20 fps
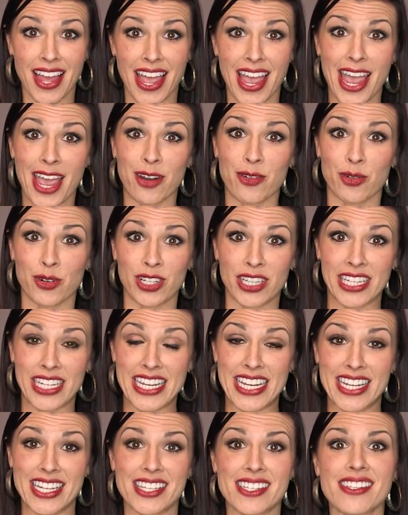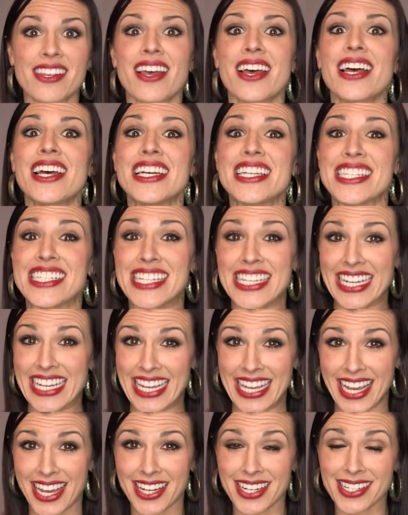And release. To
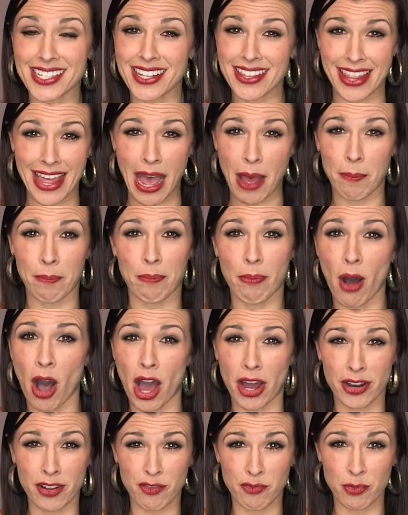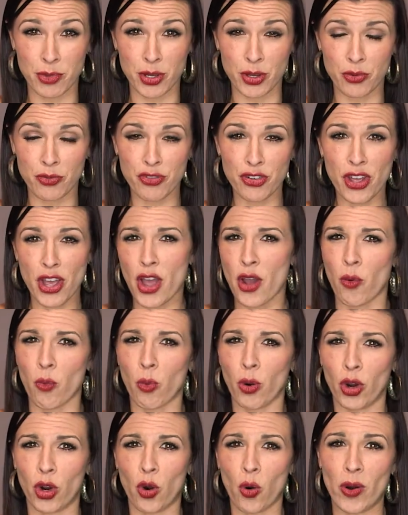get that bottom move,
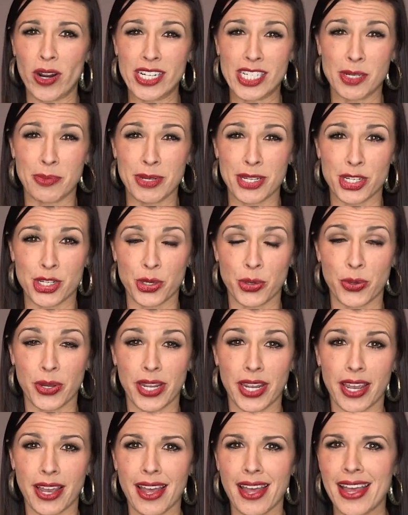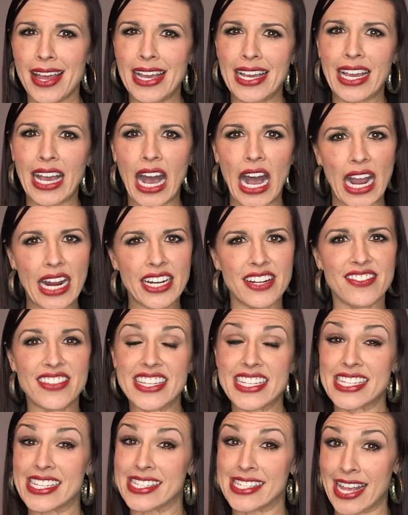we're going to be doing kind of
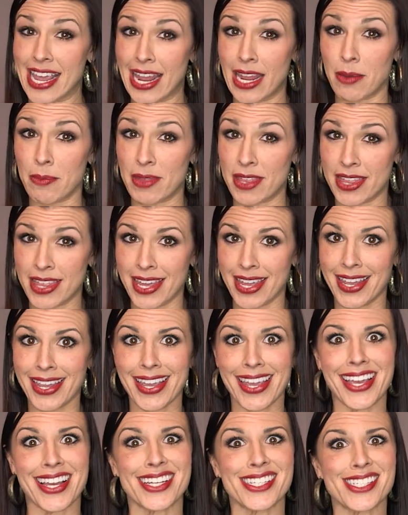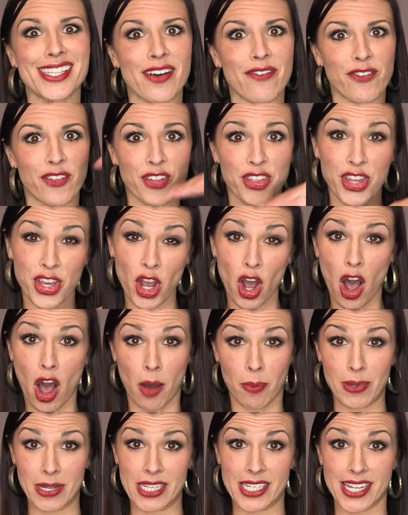the same thing except for the
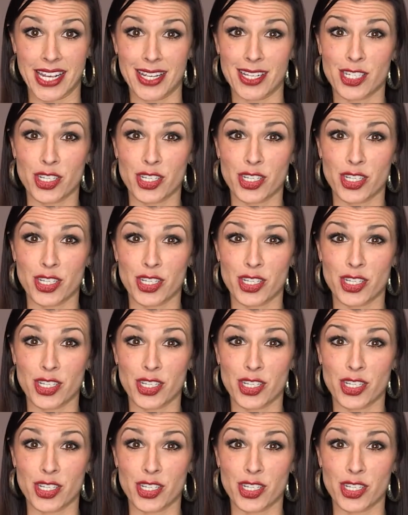opposite.